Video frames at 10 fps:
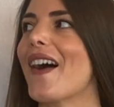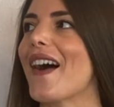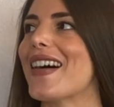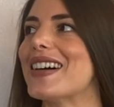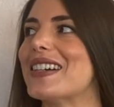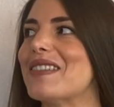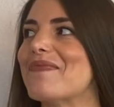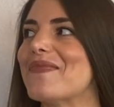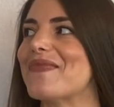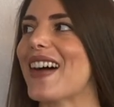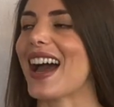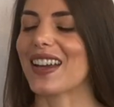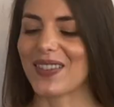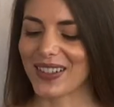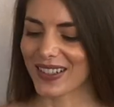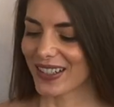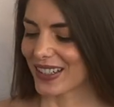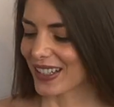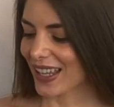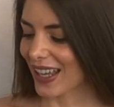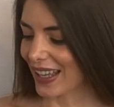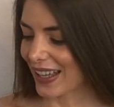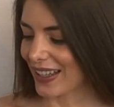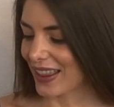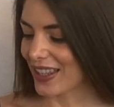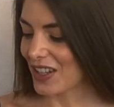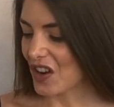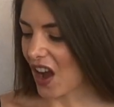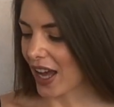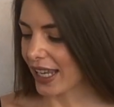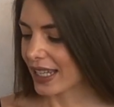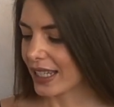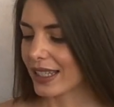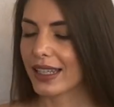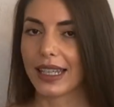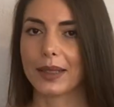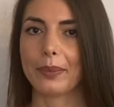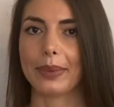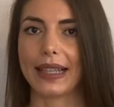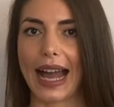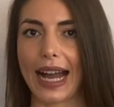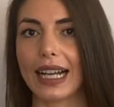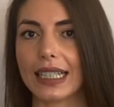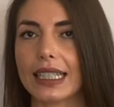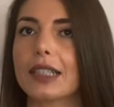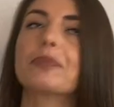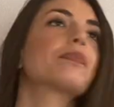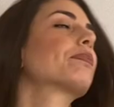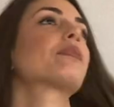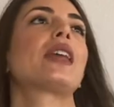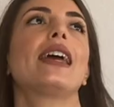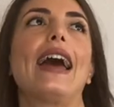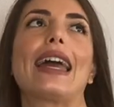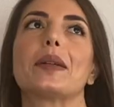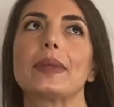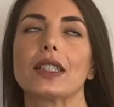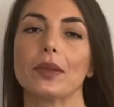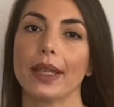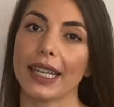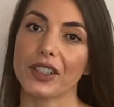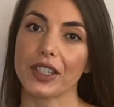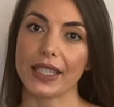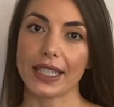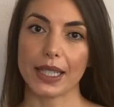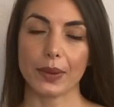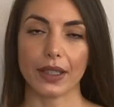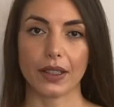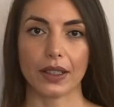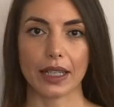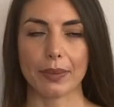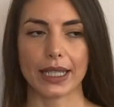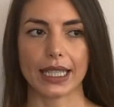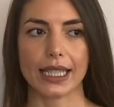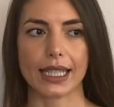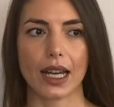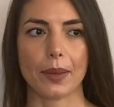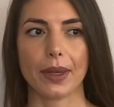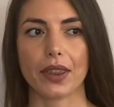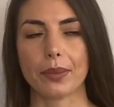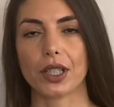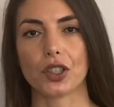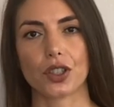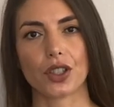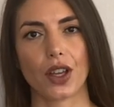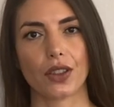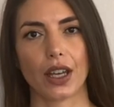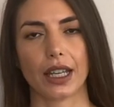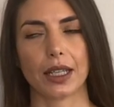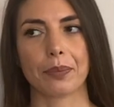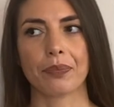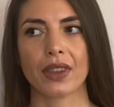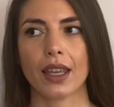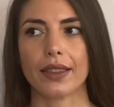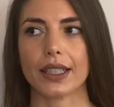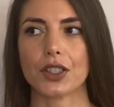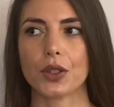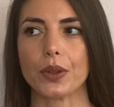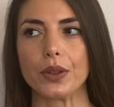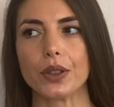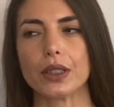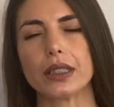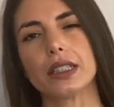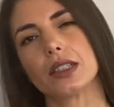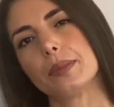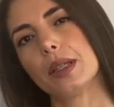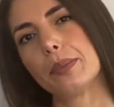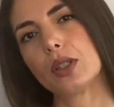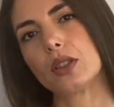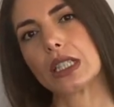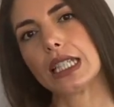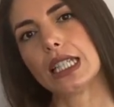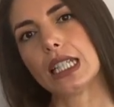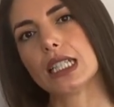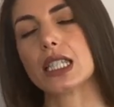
I ordered the knot in black. I am a little bit anxious to see what they look like because in the pictures online, they do look a little bit bulky.